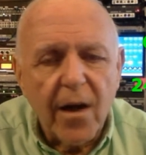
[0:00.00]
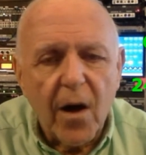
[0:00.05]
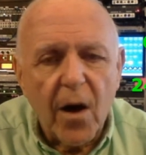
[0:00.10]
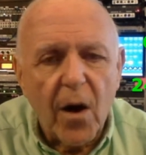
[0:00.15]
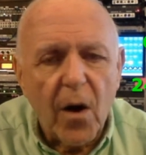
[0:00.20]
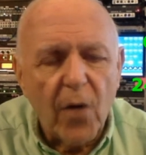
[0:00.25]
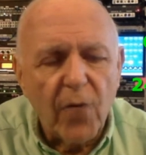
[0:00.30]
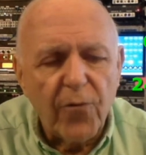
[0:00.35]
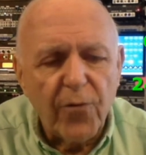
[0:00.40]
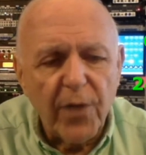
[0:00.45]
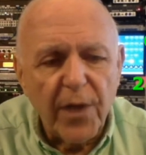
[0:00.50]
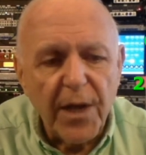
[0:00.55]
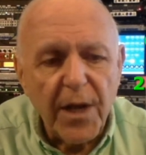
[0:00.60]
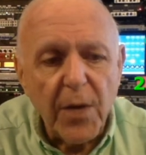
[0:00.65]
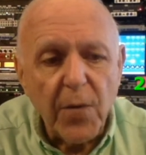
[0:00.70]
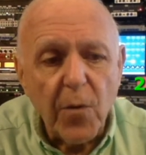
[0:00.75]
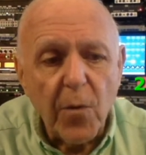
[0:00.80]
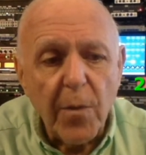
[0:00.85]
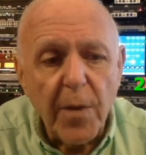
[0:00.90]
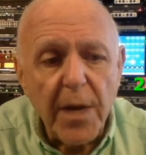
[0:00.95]
Hopefully
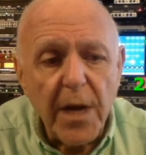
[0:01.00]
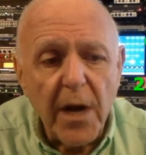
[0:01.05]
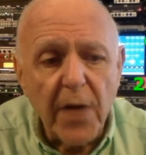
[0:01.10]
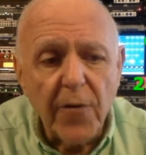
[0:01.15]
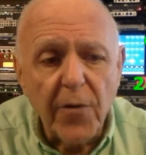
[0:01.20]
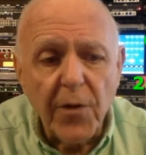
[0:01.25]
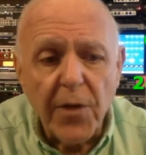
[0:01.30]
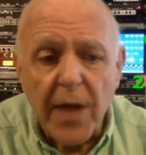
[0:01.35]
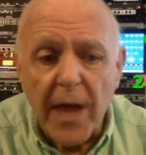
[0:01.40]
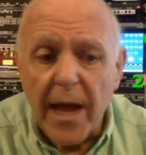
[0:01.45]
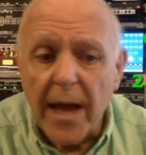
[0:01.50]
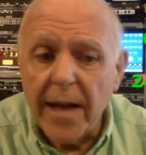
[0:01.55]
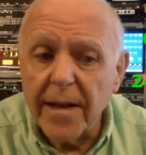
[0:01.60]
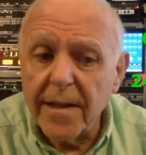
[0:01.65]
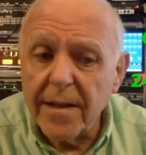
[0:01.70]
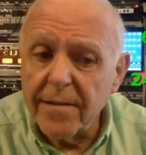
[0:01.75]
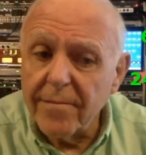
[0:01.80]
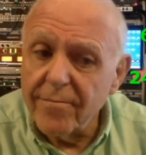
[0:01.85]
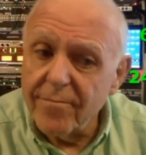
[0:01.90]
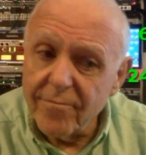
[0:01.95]
it will be over
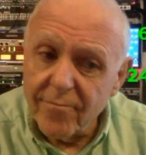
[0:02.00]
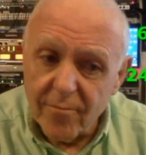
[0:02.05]
then.